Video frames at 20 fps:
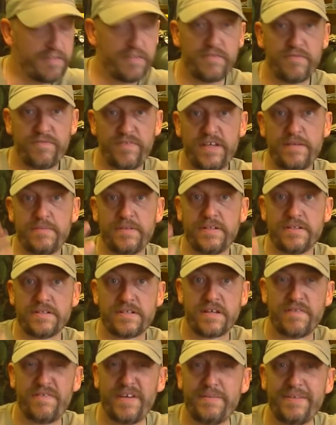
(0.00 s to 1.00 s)

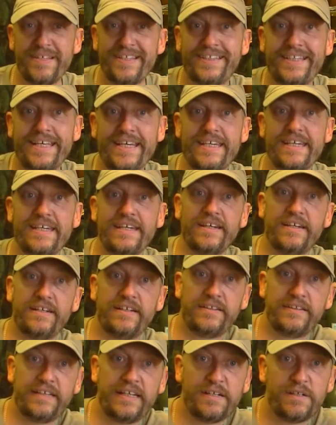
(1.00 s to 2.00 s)
Vitamins, vitamin D.
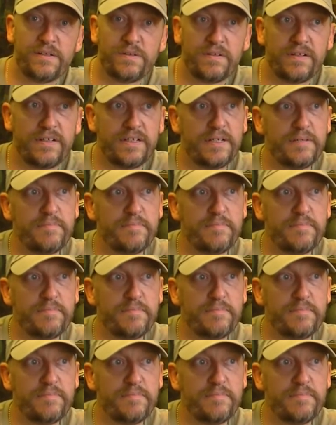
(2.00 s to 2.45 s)
Now,